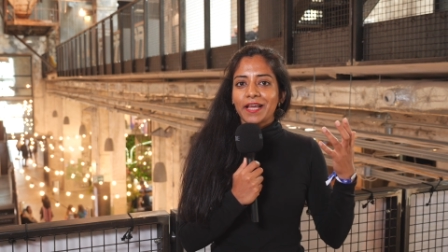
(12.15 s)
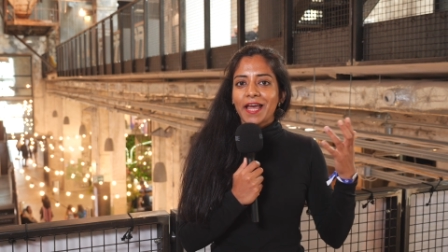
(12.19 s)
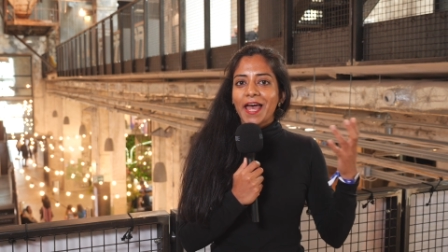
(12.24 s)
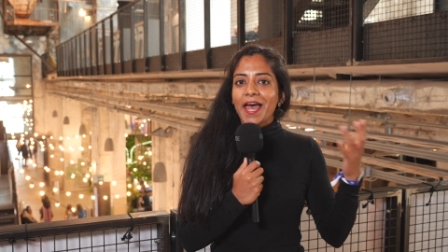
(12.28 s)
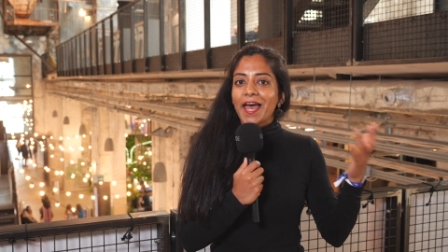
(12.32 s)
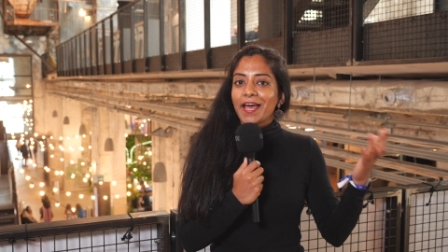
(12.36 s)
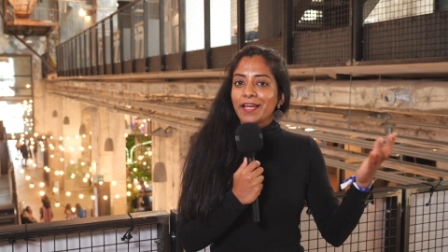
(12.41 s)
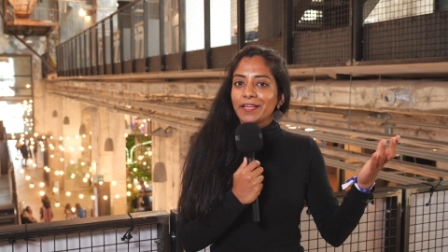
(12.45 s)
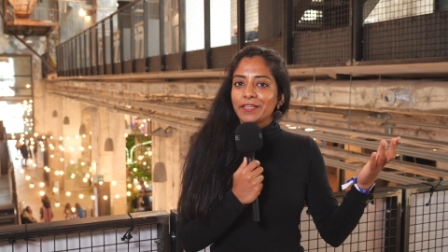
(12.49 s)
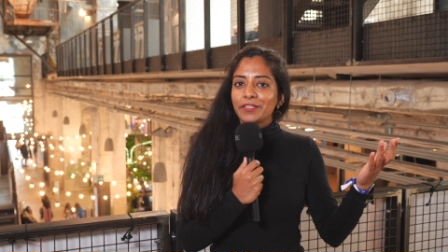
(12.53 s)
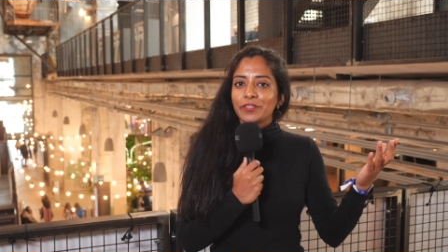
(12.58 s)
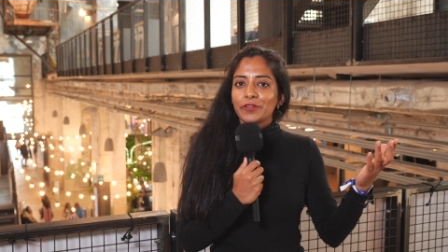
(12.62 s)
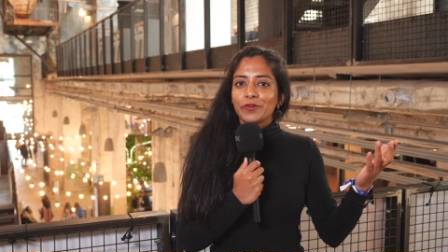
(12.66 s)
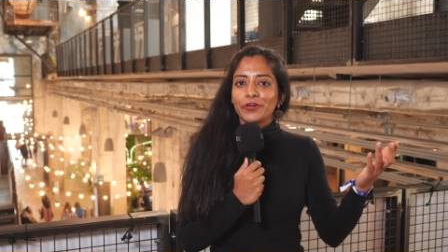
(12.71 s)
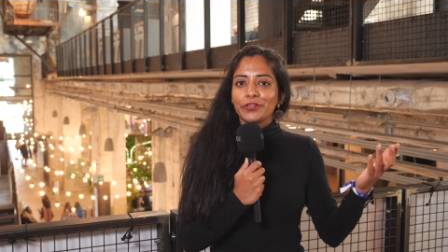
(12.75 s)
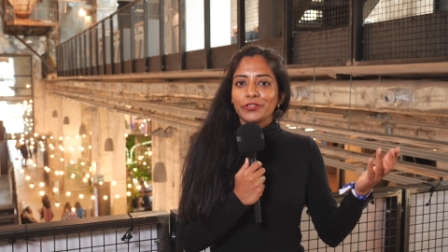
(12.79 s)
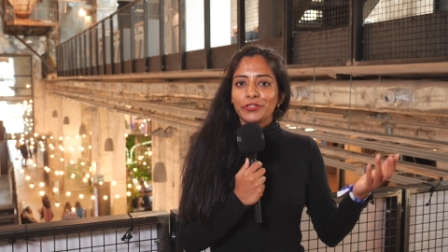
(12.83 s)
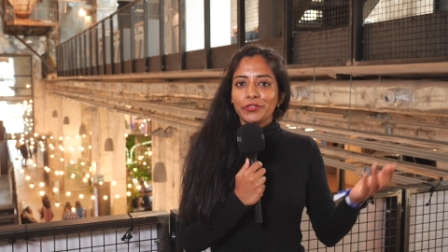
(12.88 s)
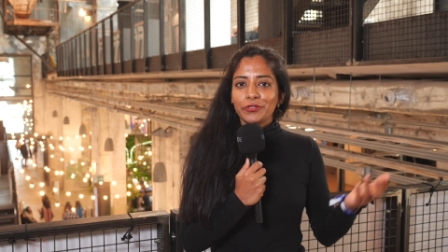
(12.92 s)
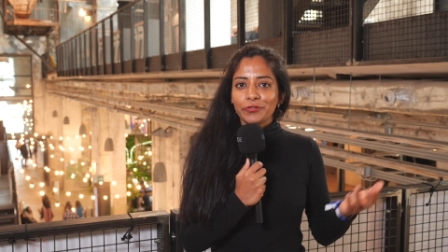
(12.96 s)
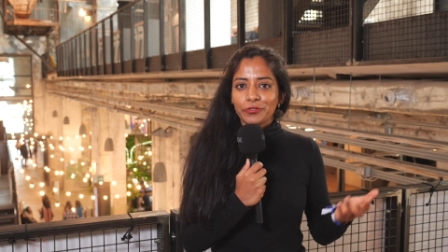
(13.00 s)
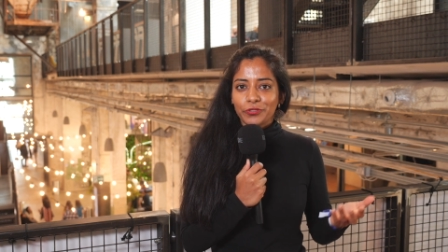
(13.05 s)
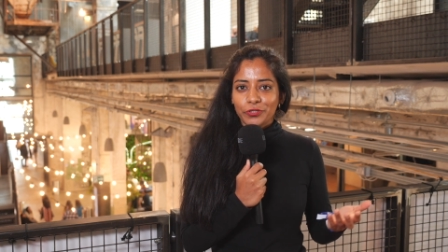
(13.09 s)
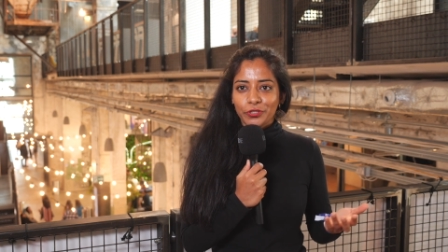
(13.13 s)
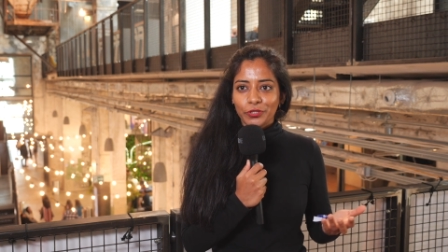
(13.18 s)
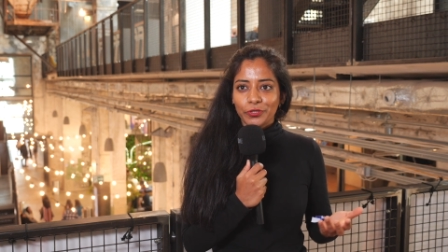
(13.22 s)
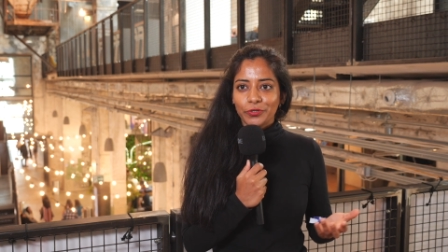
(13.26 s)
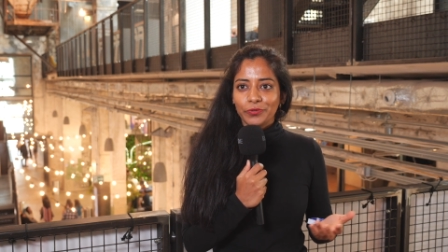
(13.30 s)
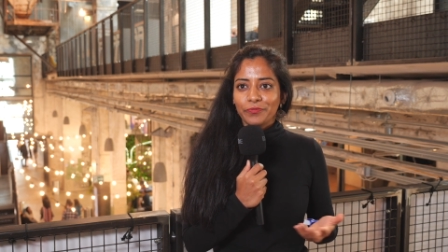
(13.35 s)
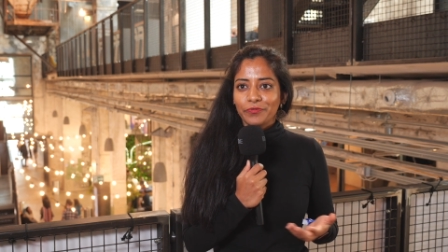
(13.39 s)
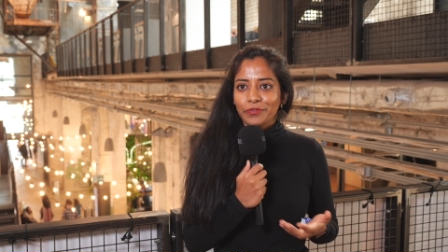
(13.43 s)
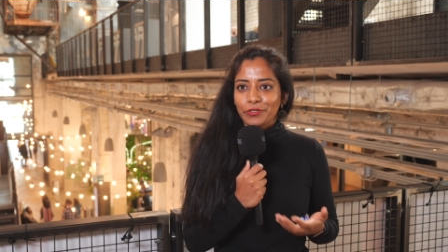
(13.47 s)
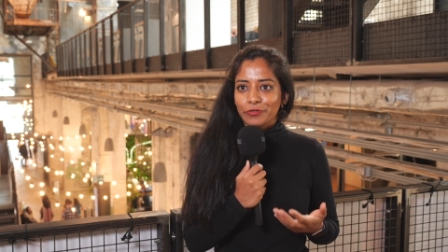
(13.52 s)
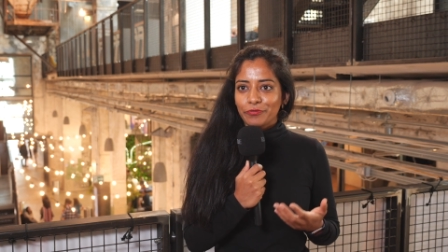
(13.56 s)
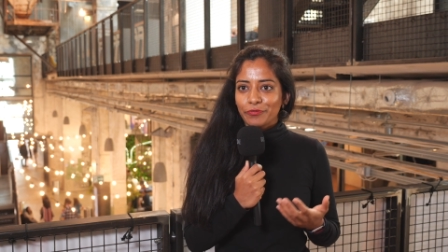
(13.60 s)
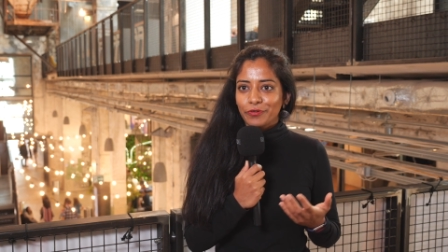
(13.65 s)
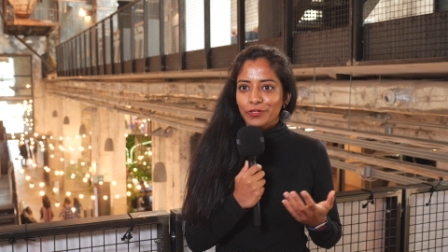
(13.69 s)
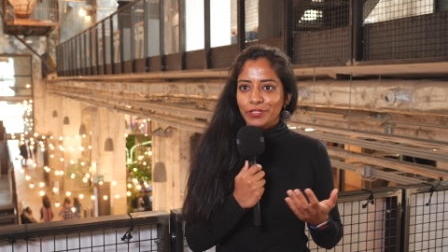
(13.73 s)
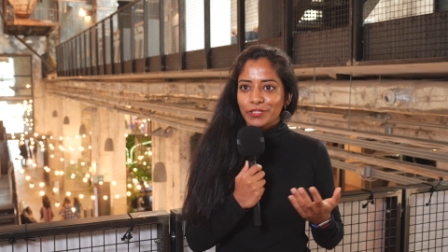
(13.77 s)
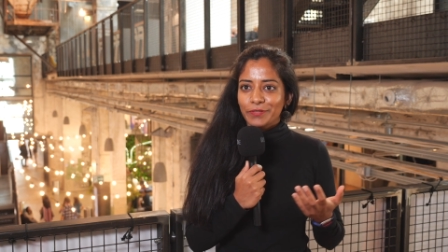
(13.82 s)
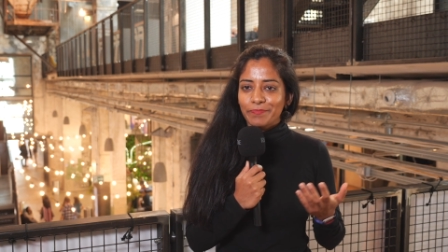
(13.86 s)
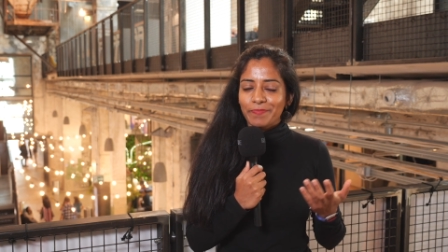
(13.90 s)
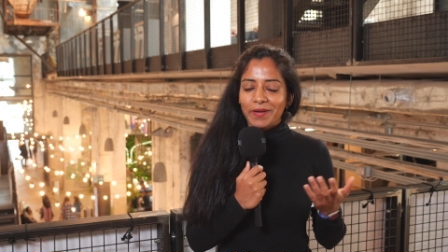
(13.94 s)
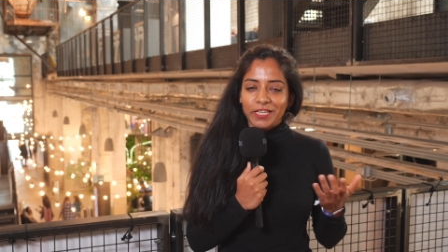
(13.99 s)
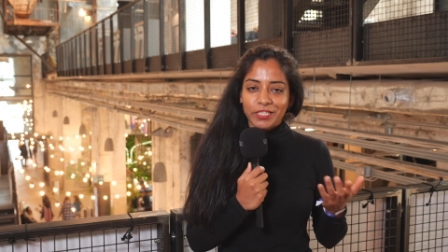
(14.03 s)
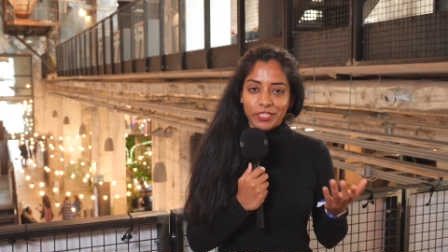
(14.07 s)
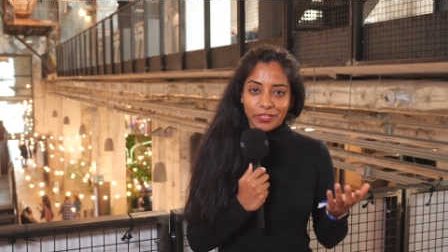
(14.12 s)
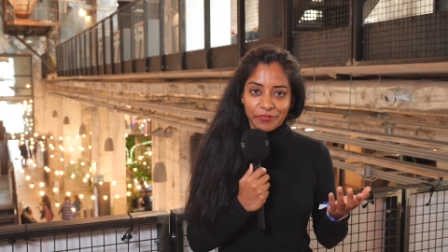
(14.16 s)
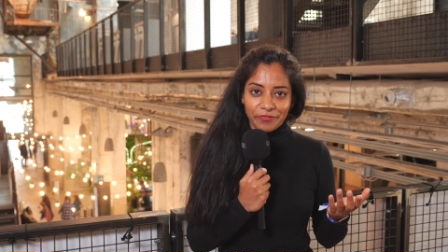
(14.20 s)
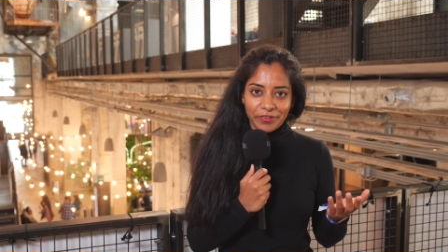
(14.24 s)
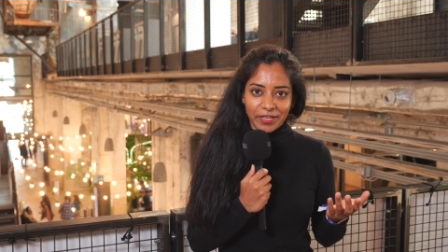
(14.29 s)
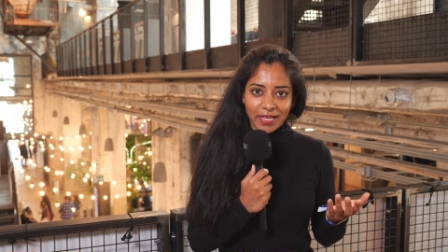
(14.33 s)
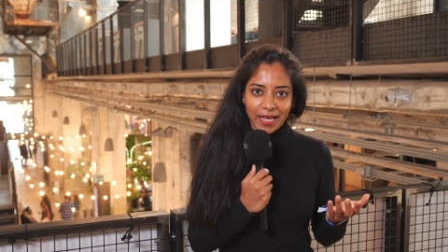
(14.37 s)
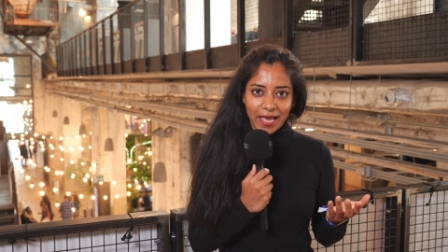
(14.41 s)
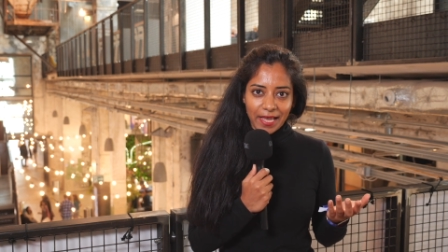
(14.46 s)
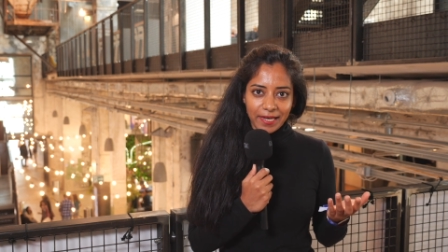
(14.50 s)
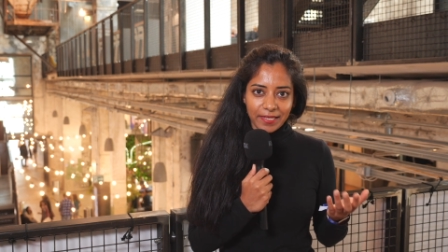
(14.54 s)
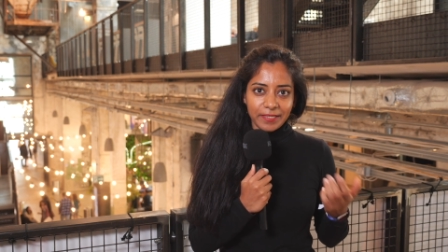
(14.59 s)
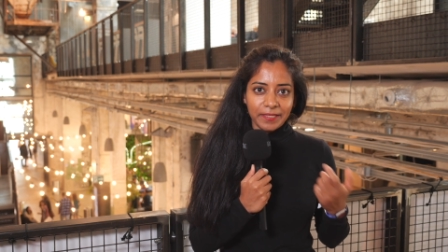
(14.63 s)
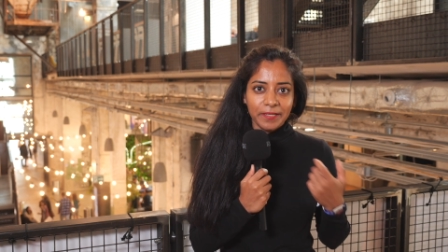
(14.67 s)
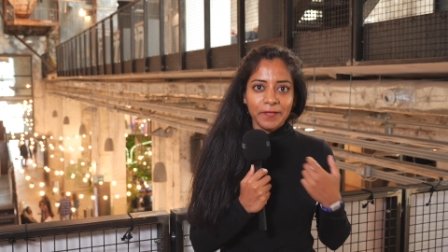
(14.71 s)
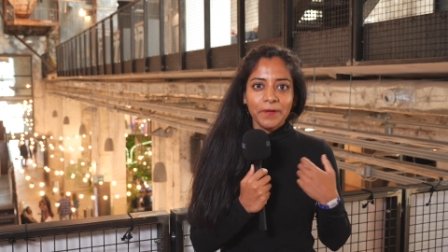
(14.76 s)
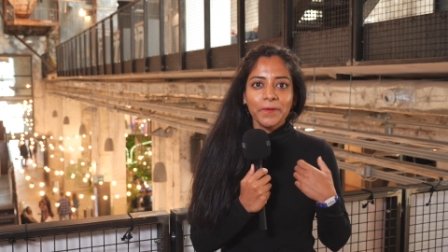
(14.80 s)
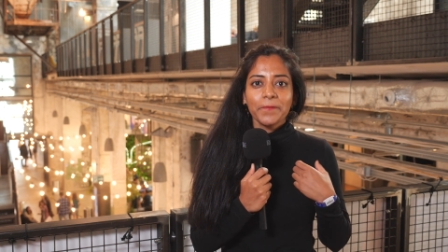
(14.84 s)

ad on YouTube, which was by Jeffrey Allen,